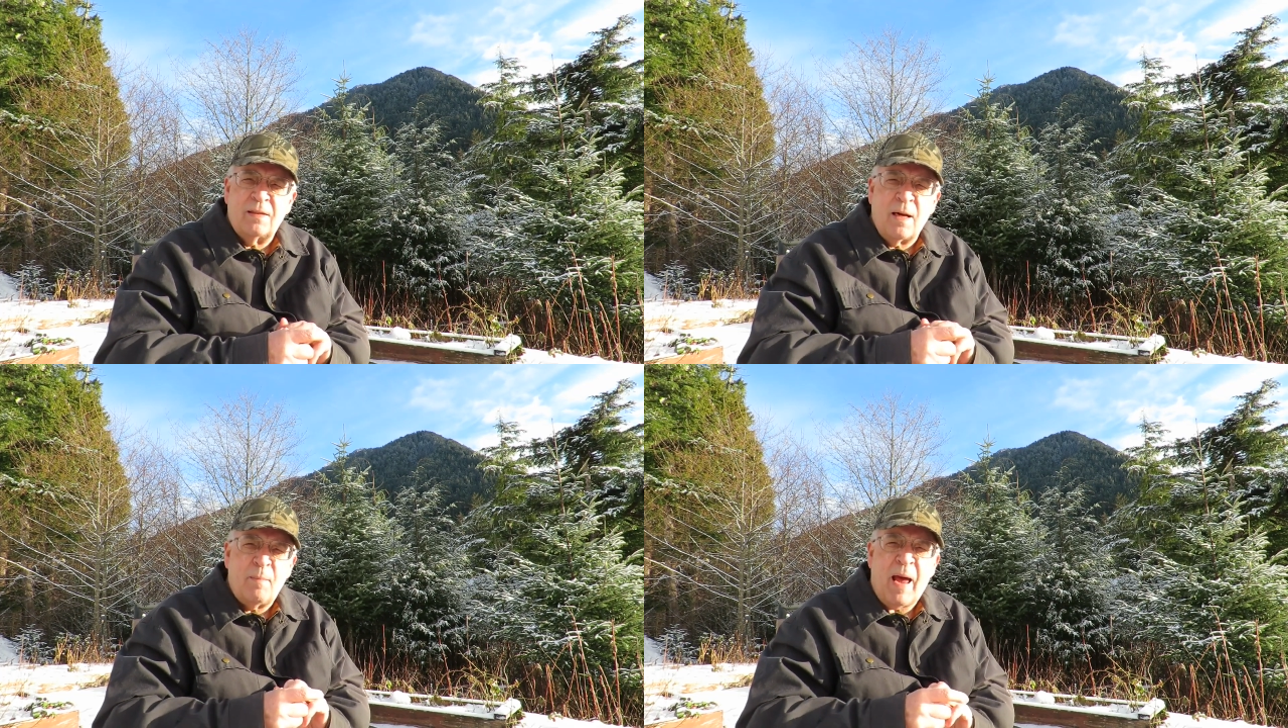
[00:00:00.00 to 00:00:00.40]

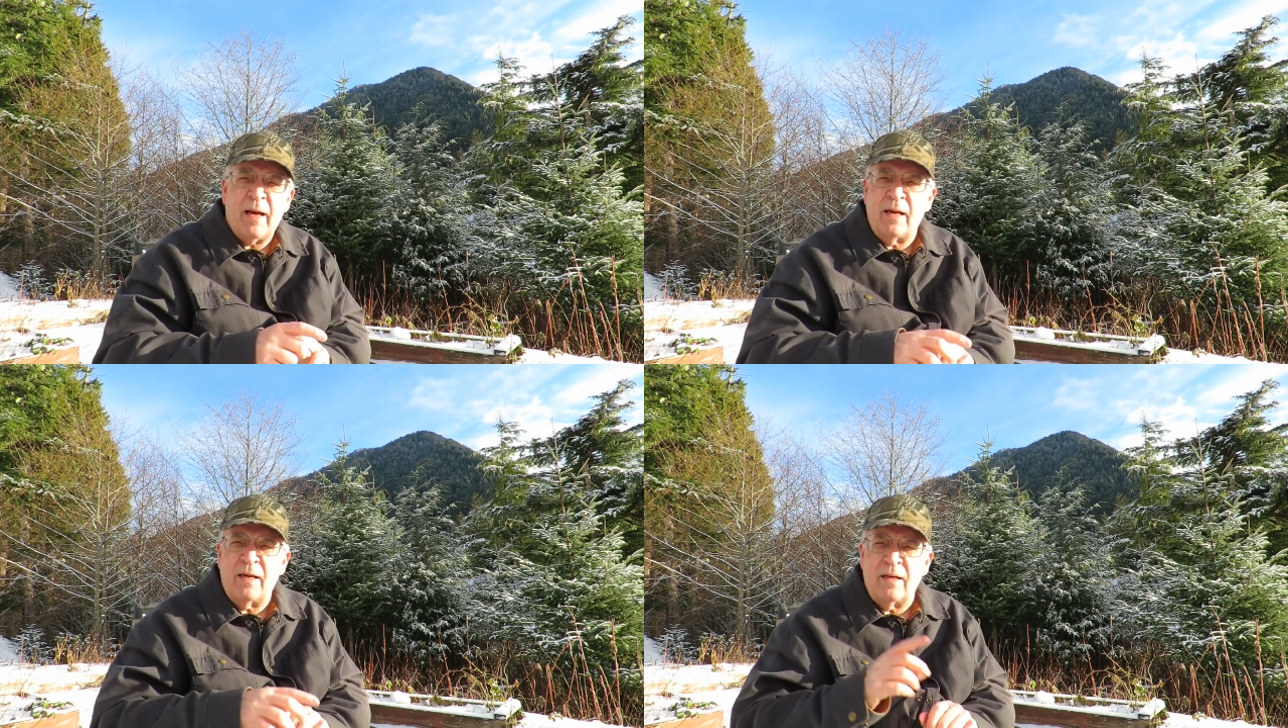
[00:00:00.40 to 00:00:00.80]
I'm
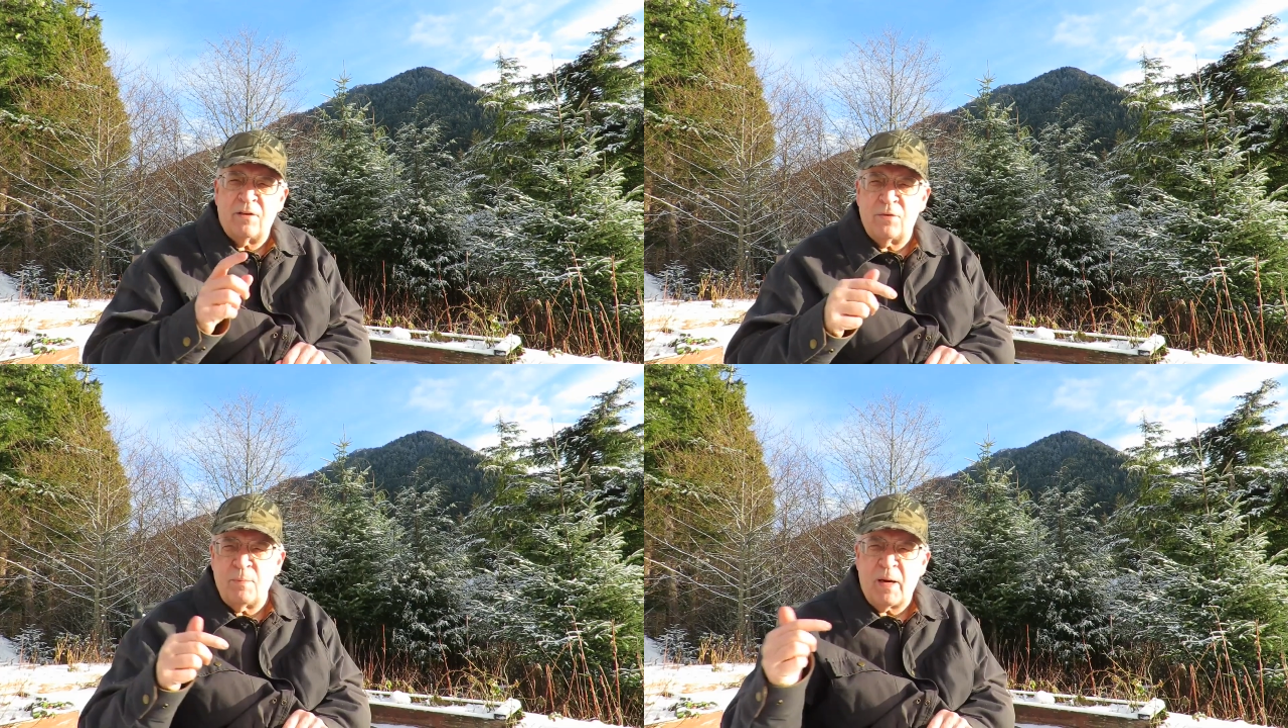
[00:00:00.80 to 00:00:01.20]
adding it
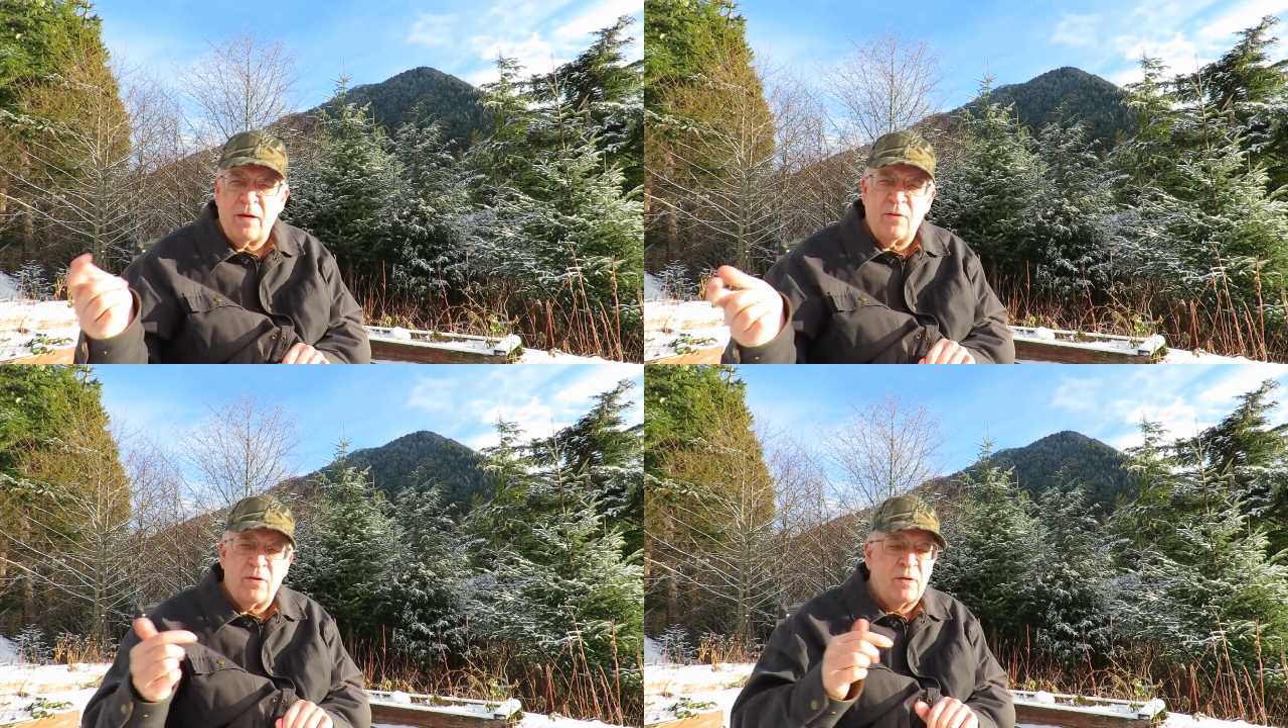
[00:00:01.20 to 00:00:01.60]
to
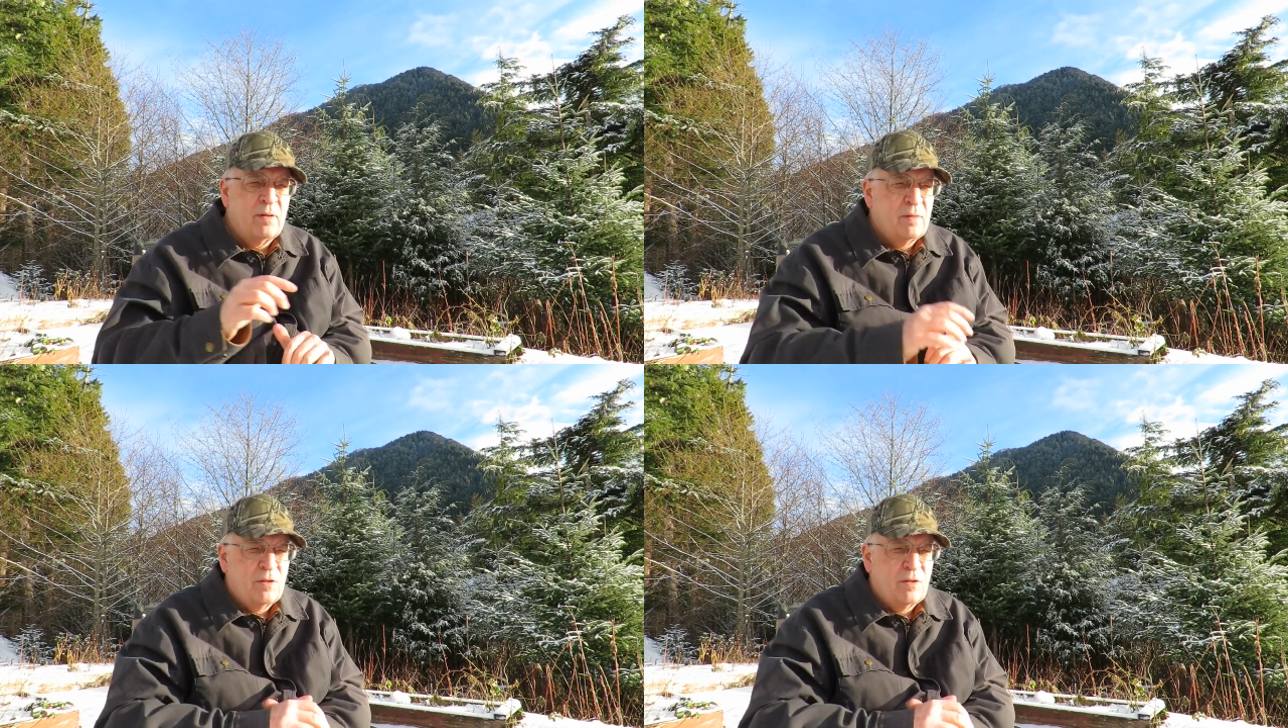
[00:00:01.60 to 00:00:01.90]
my other